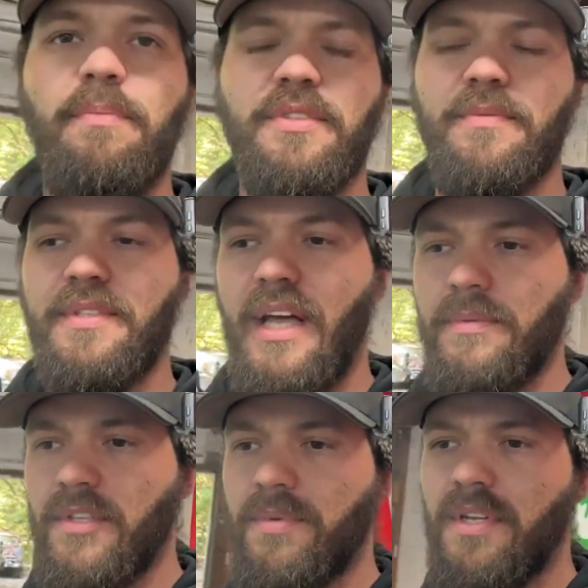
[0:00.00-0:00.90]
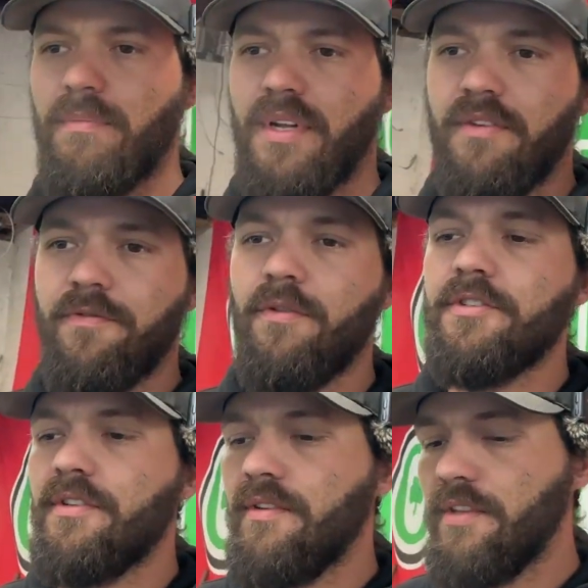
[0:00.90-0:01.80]
put some stop slip in it, but
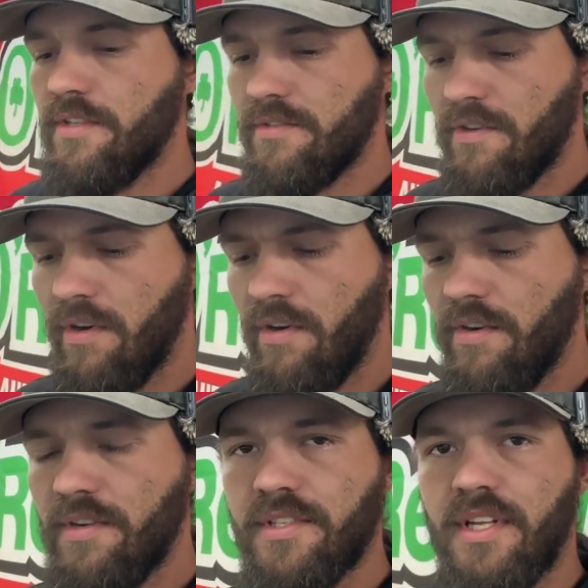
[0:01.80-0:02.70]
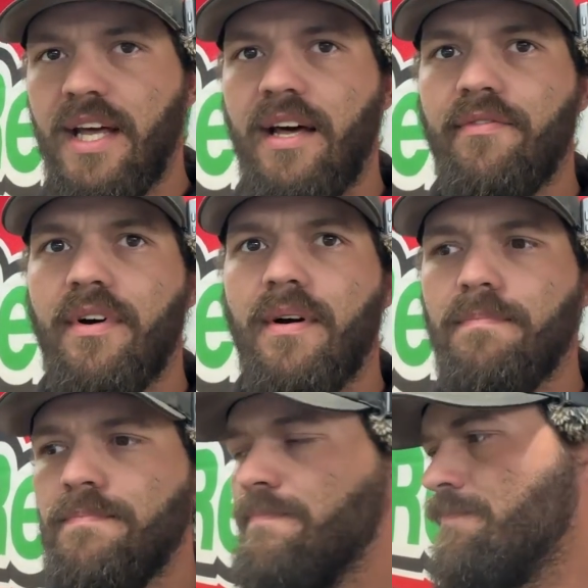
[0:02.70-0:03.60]
unfortunately this car doesn't have
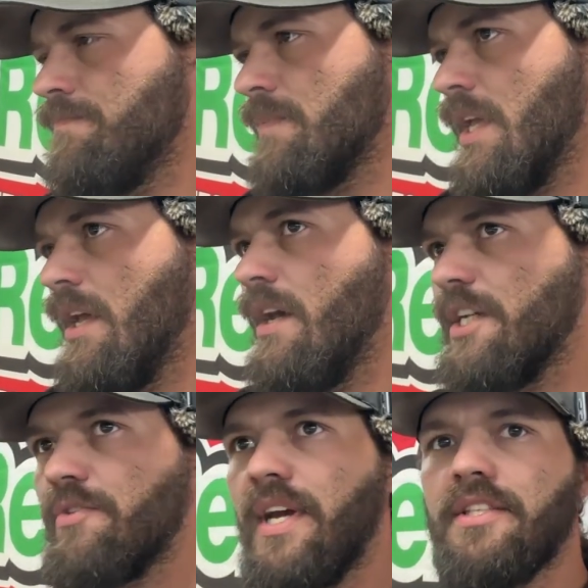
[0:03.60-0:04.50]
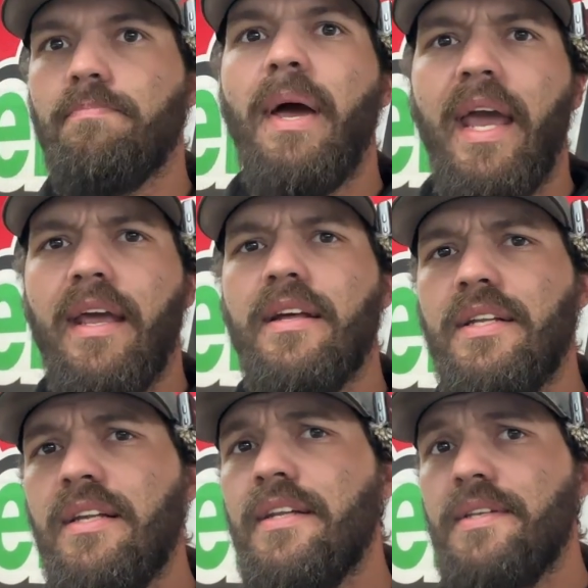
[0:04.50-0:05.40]
a trans
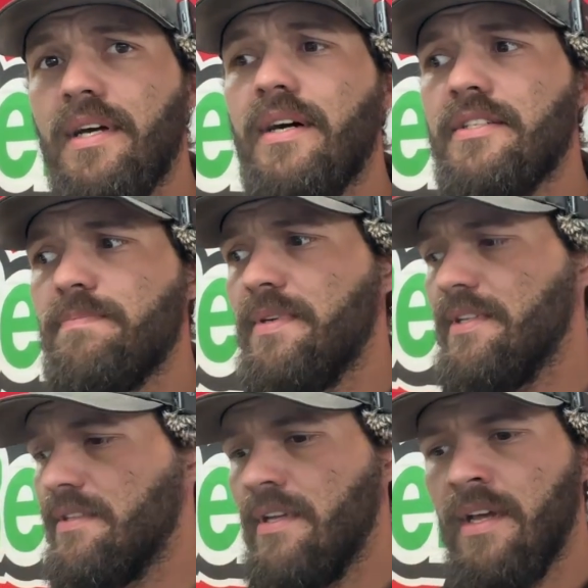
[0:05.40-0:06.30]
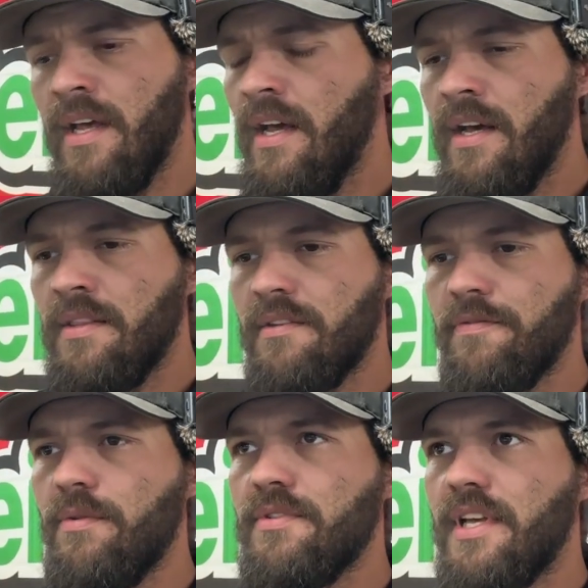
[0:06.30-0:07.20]
pan. It does, but the
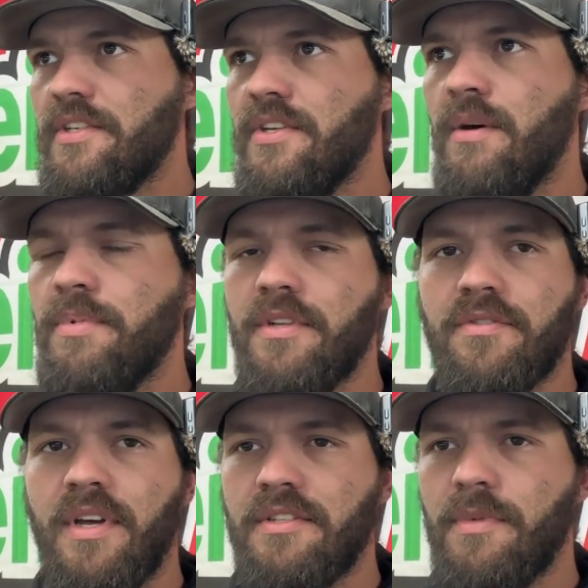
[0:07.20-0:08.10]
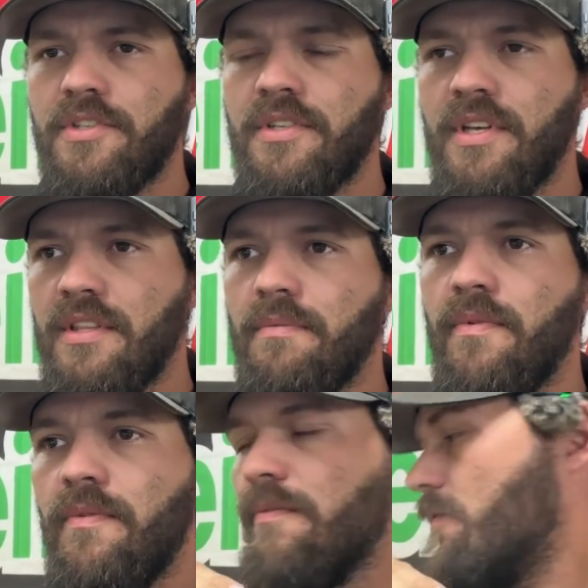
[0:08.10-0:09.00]
fluid is actually up in the transmission, and
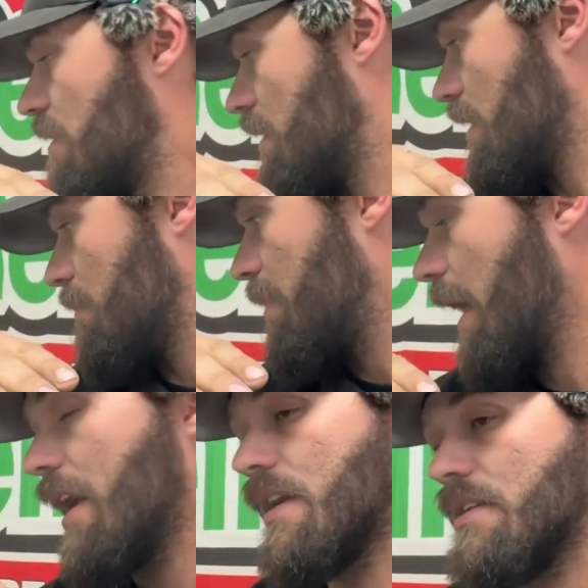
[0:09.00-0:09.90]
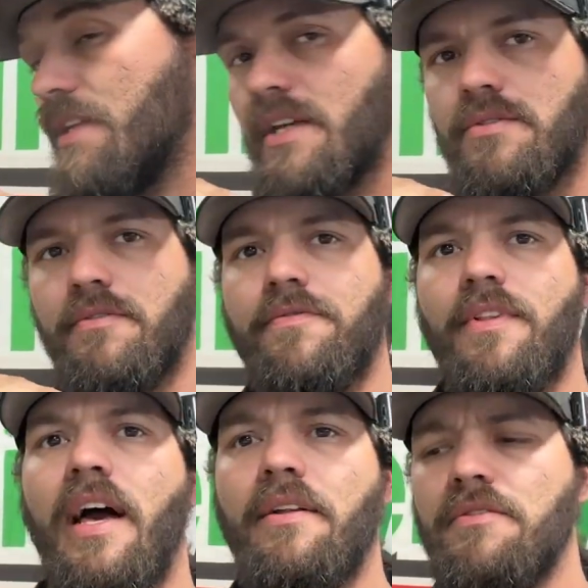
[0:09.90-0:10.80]
the pan is actually
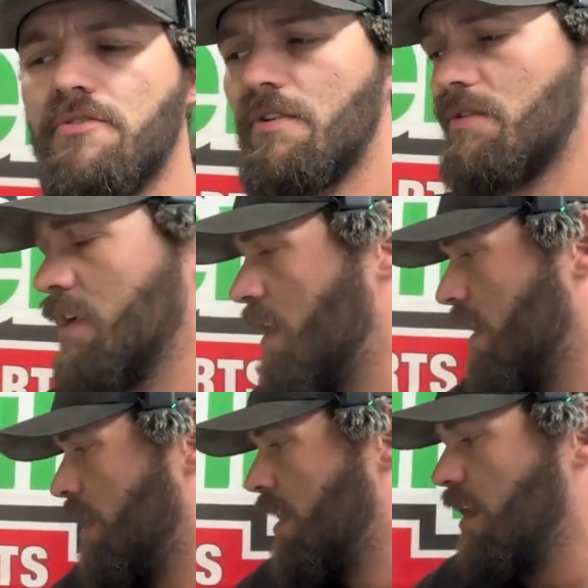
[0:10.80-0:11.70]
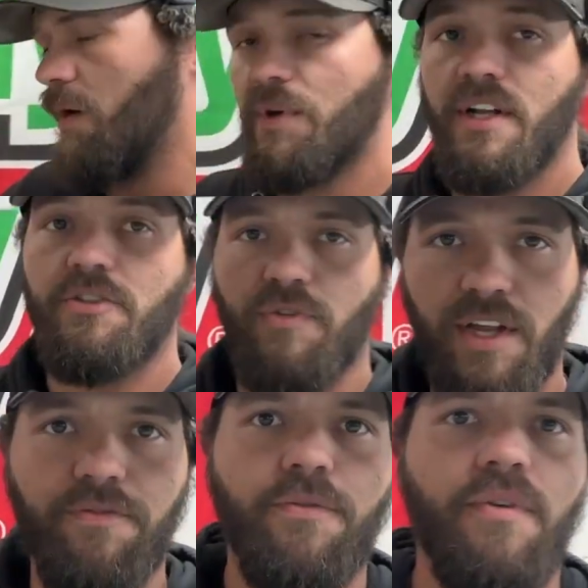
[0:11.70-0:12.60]
flat. So we got to
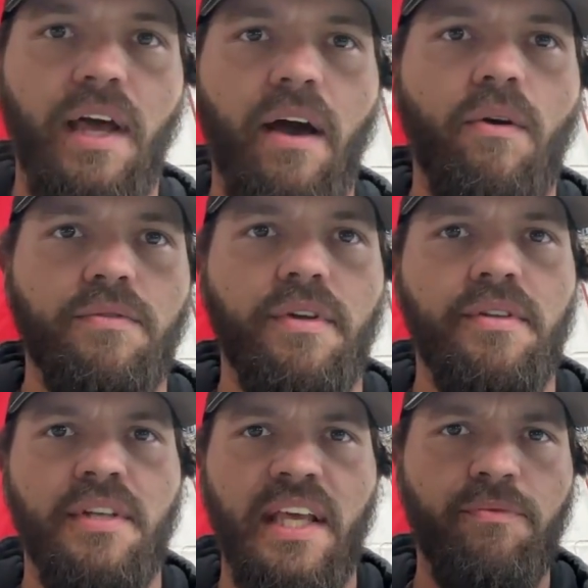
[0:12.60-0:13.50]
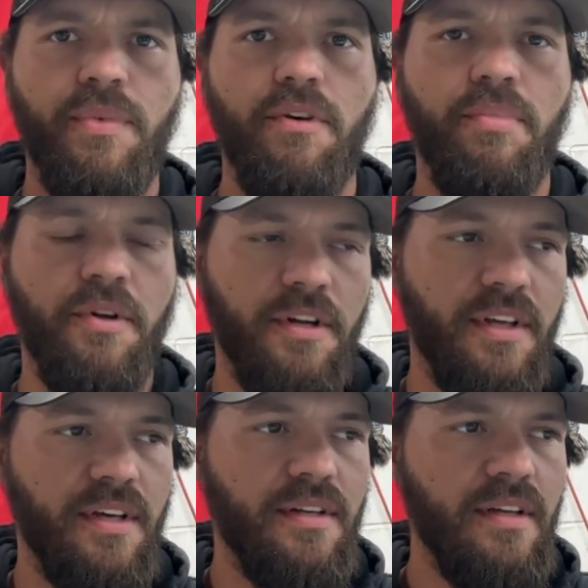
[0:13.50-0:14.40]
drain fluid out to even be able to put
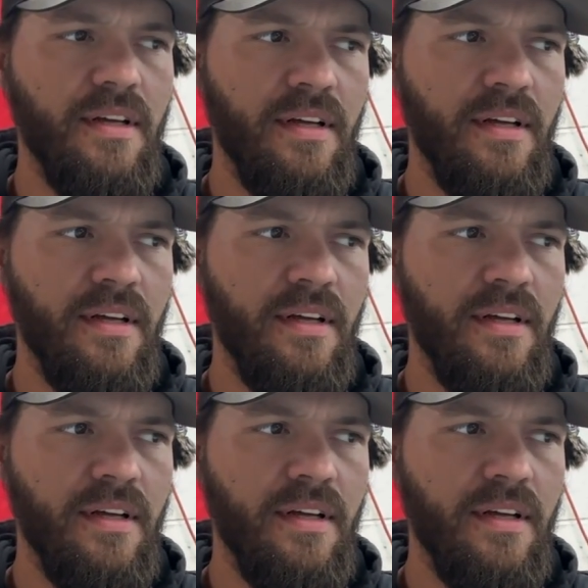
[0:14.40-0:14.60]
any in.